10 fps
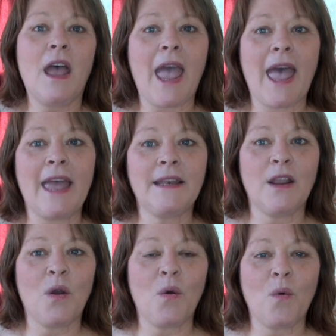
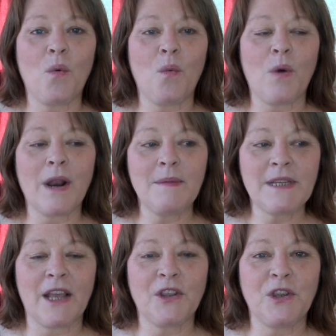And what I'm
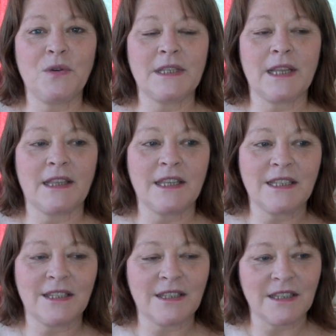telling you is that
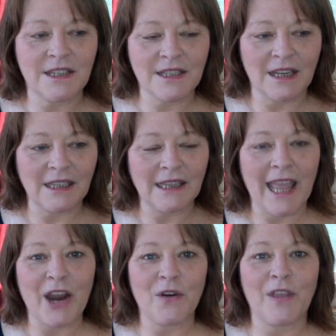this is just a
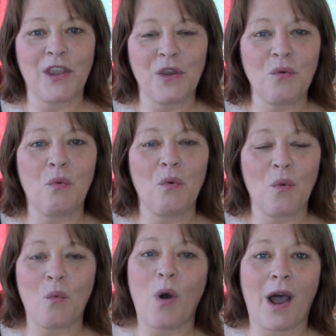layer that you
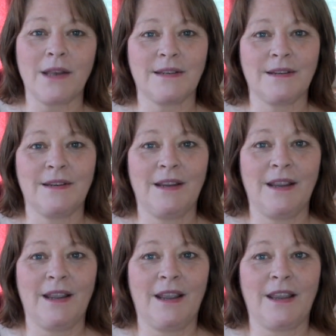want,
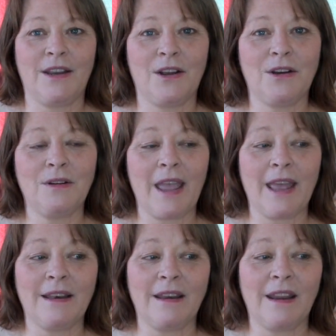
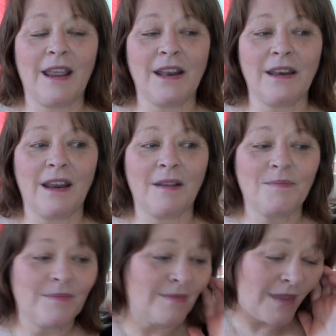and
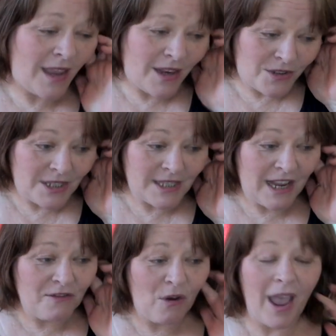just
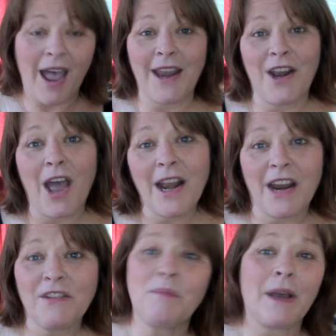FYI, not
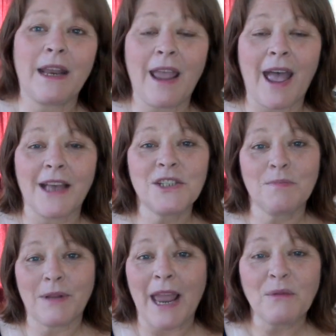everybody has
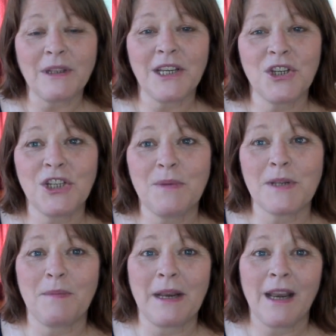plant relationships.
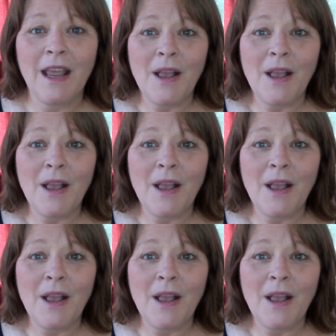I mean,